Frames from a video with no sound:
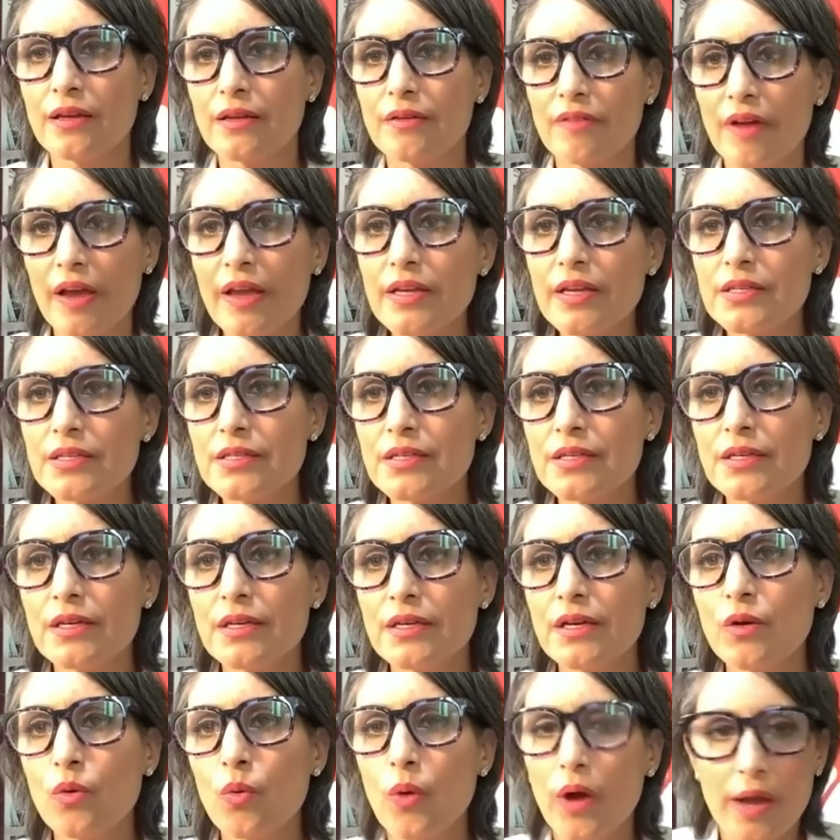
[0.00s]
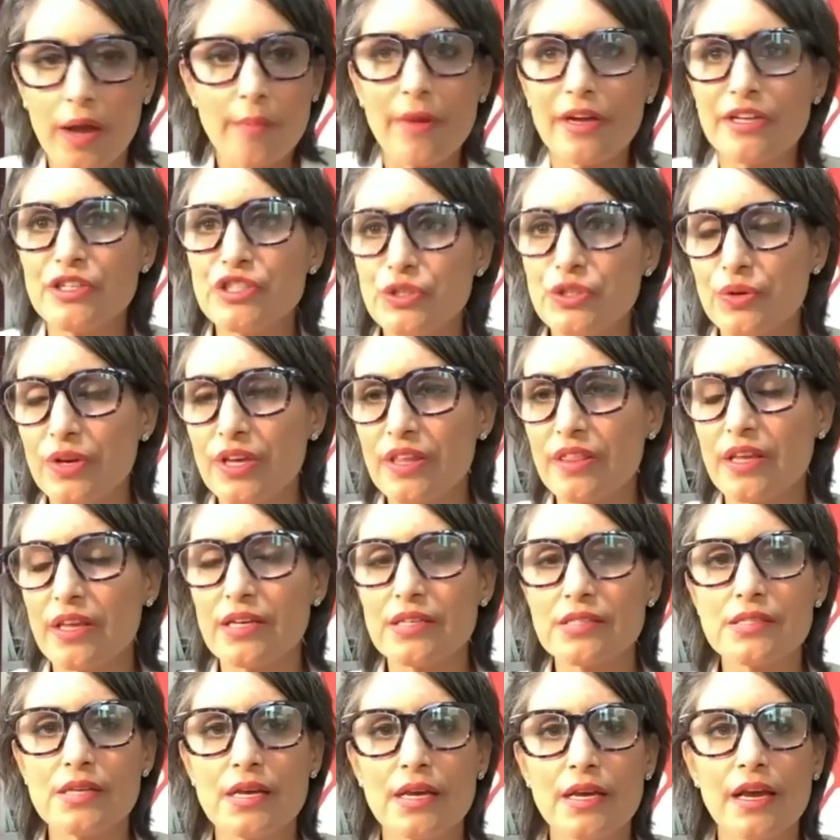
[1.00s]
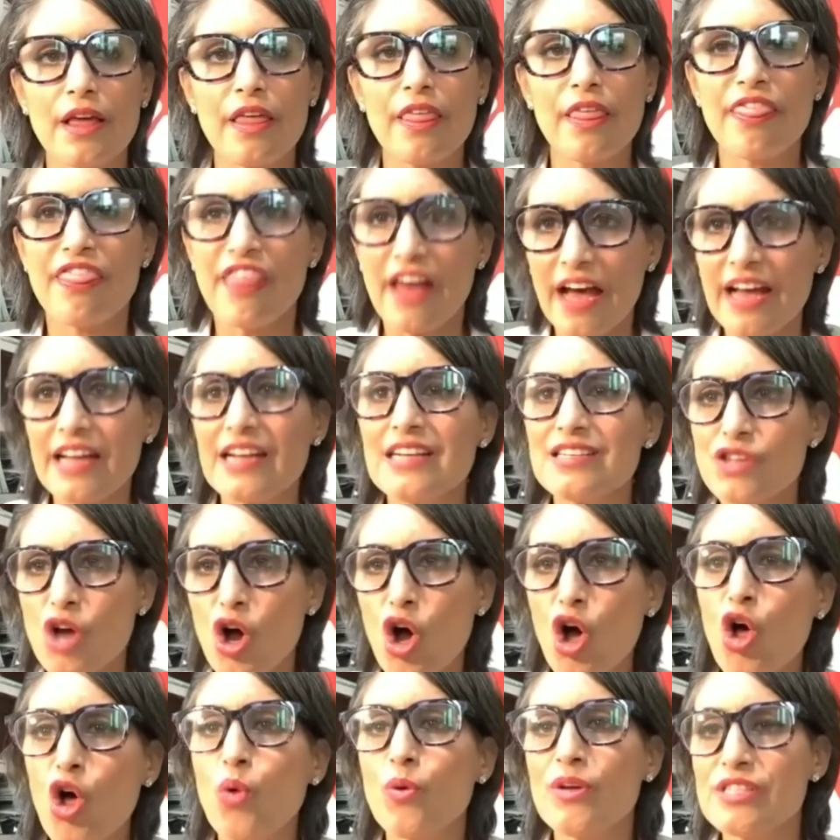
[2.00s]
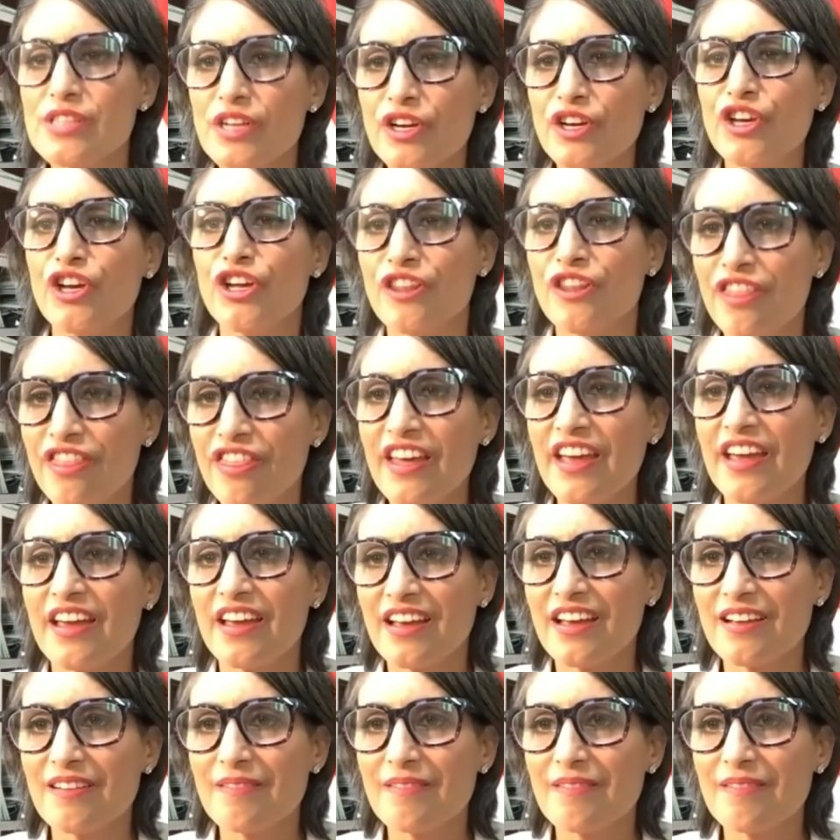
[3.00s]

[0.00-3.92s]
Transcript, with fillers: Right? Why am I doing this? That is always a good thing.